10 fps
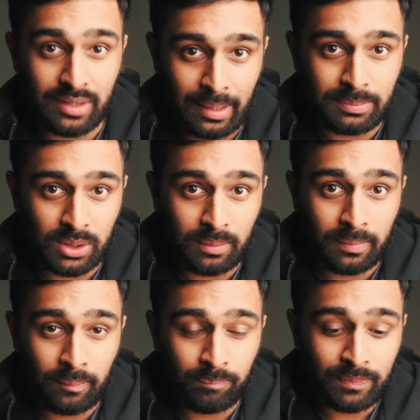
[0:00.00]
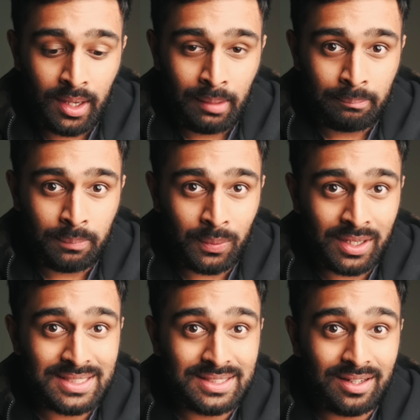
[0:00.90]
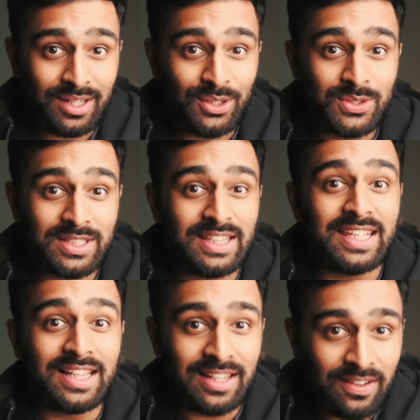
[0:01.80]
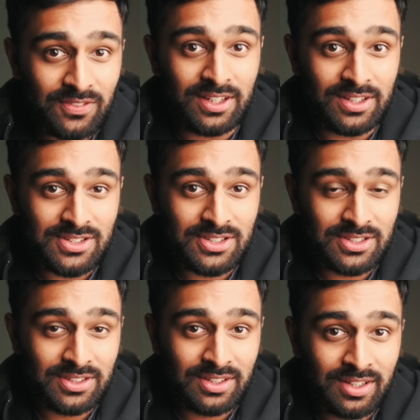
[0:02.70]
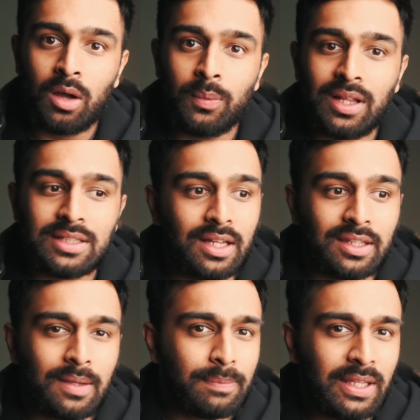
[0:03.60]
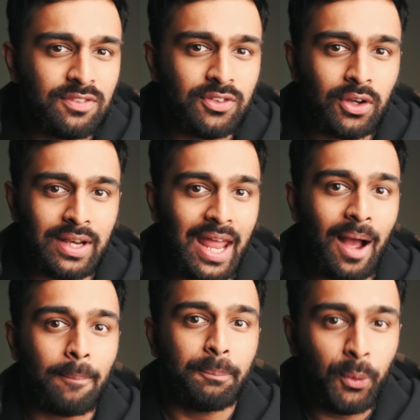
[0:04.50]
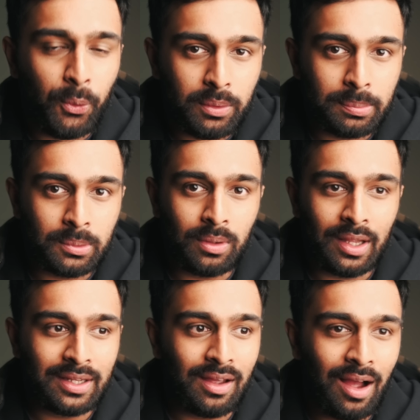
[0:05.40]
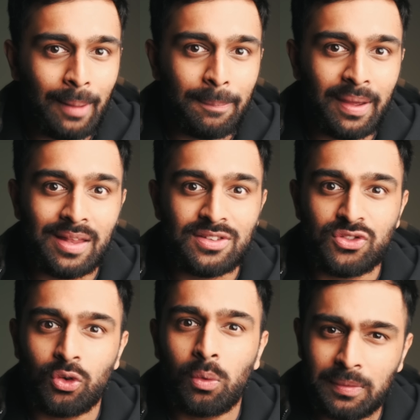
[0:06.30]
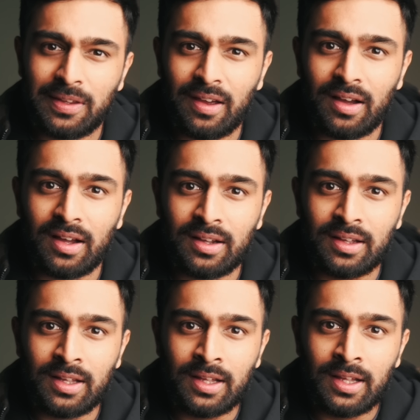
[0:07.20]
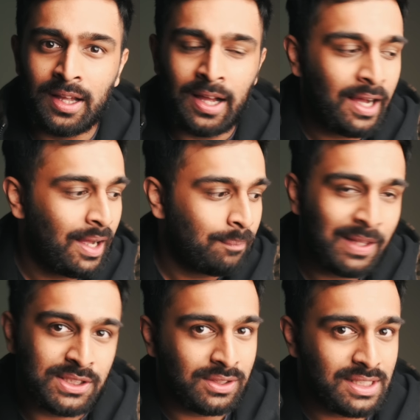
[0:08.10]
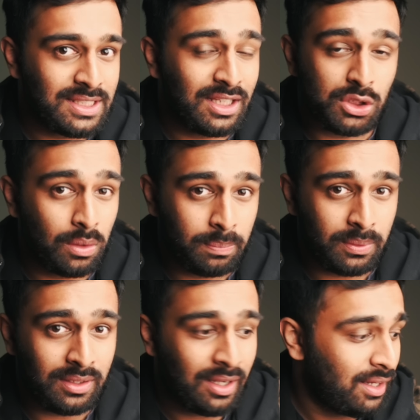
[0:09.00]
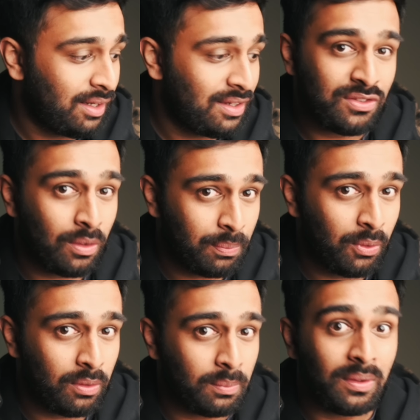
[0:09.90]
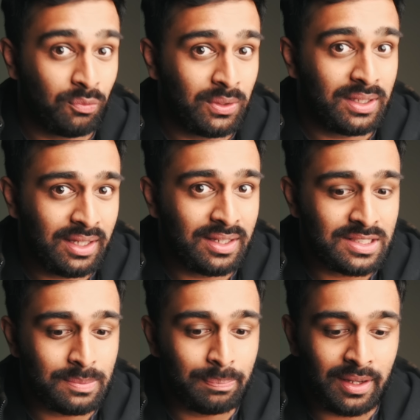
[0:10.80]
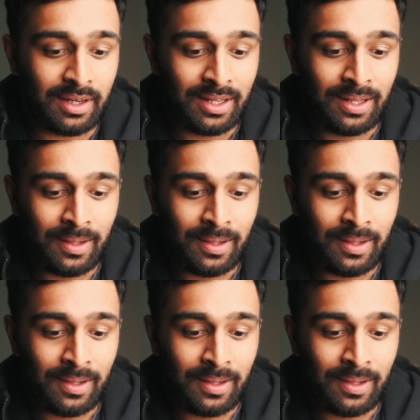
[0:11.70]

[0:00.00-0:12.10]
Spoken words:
laptop. But when I started using the 11 inch, I realized I'd completely forgotten how portable like iPads normally are. That's not to say the 12.9 is not portable, it really is, but